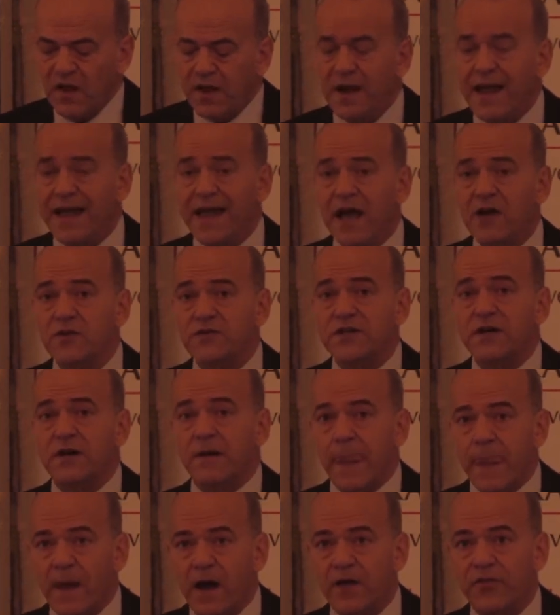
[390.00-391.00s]
lay out
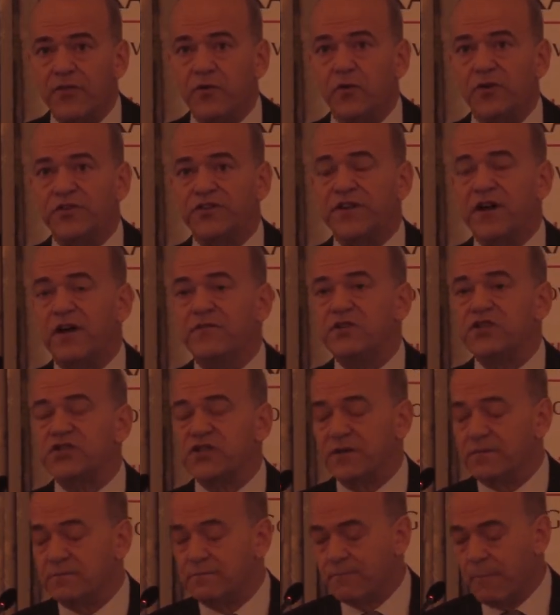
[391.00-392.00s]
our thoughts and our
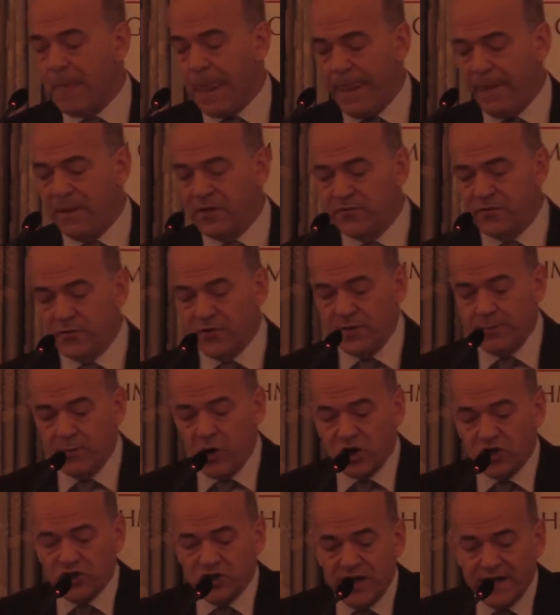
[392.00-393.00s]
vision for the
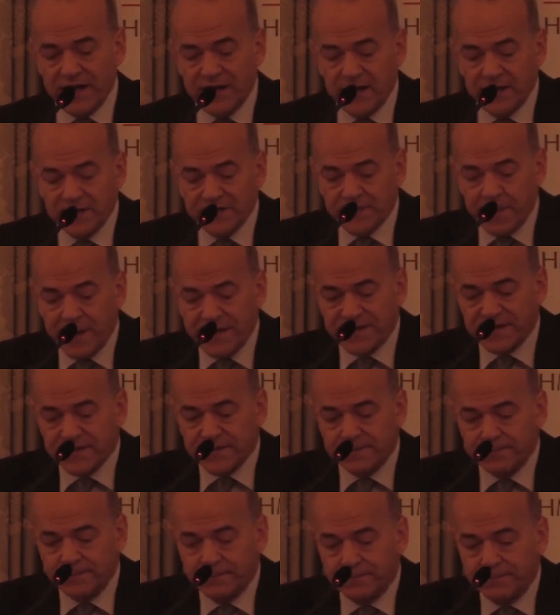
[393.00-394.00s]
blockchain
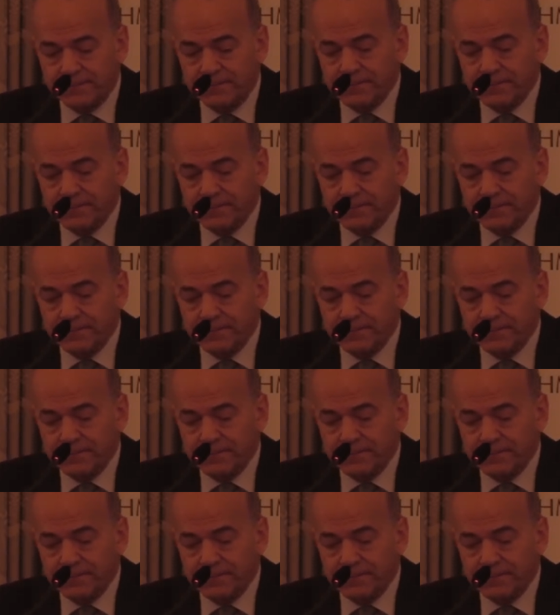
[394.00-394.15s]
space.